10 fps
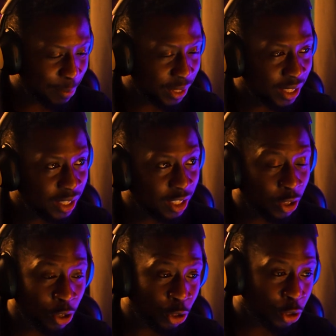thinking,
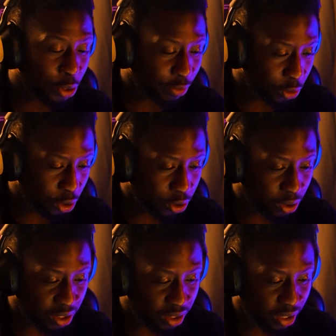although you have touched
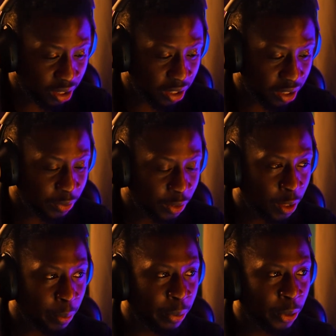on this earlier,
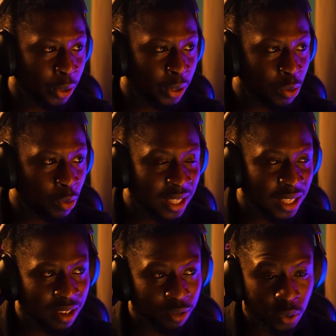but one
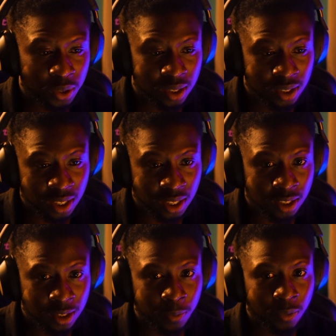thing I've noticed
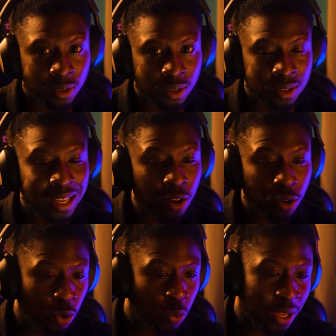is, thank
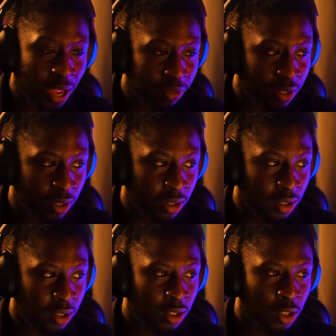God we have the
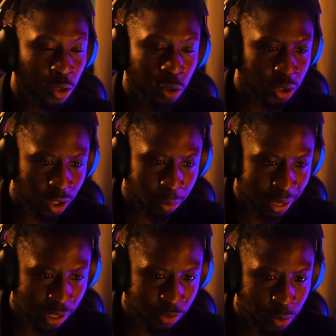social
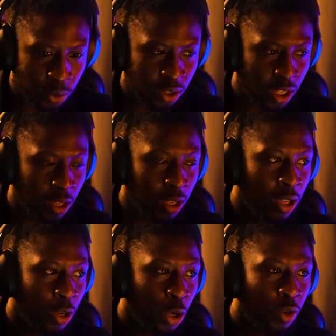platforms today.
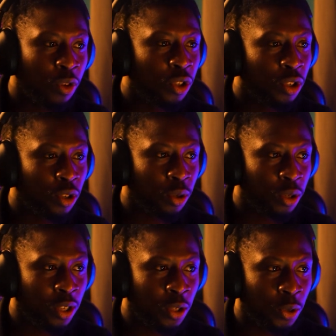Even though
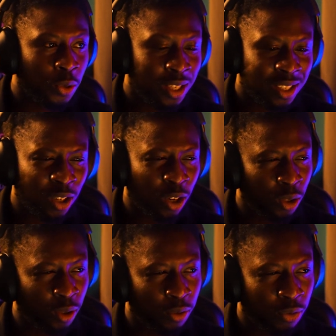there's a lot
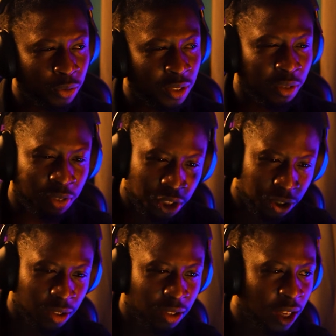of
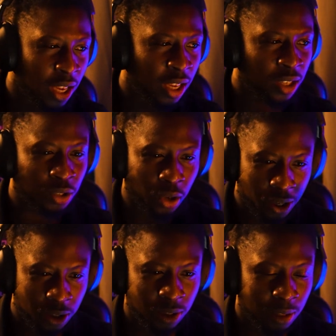division and
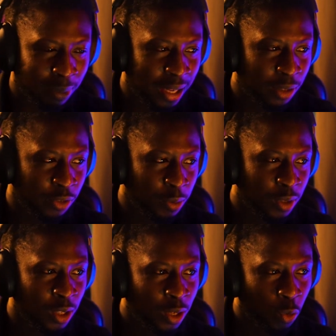noise on the
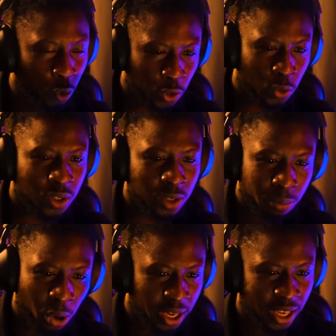platforms, we do see
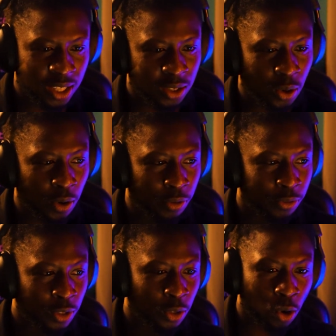pockets of
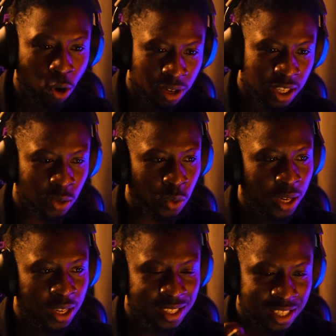corners
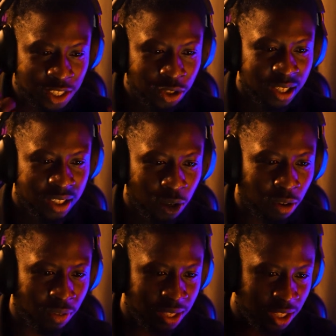where there's interesting
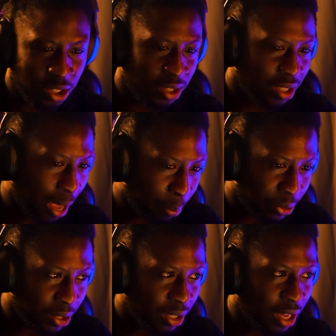conversations
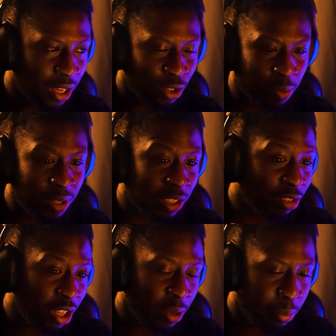happening and something
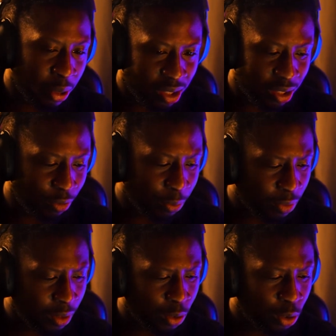really positive.
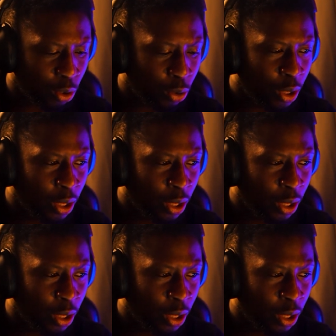So